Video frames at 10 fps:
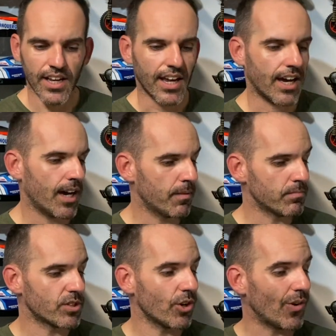
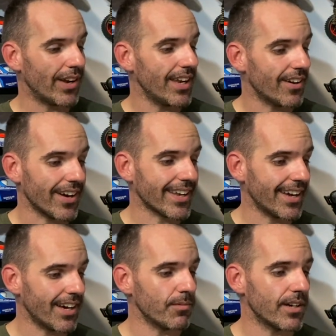So yeah, I
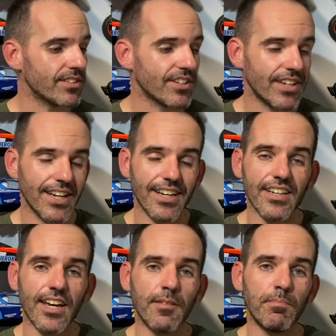can't wait to get in
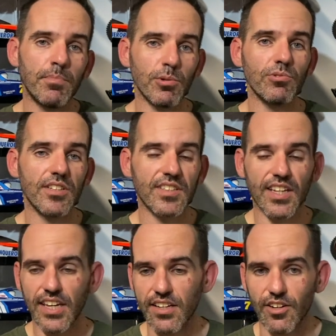and build this kit.